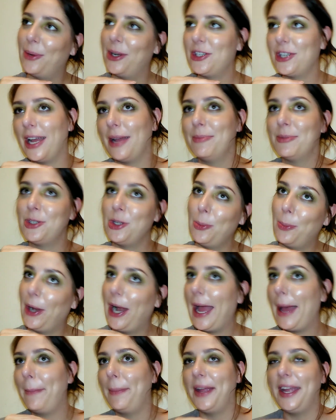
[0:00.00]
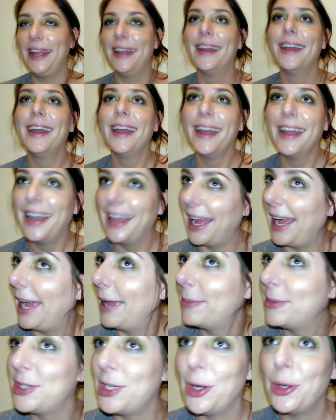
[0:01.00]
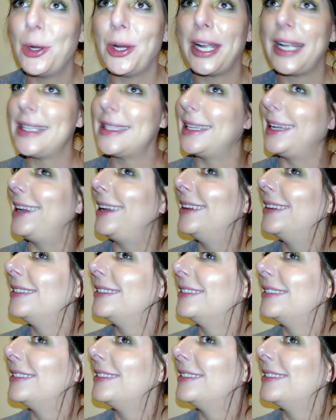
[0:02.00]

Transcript: which I'm super happy. I'm so greasy.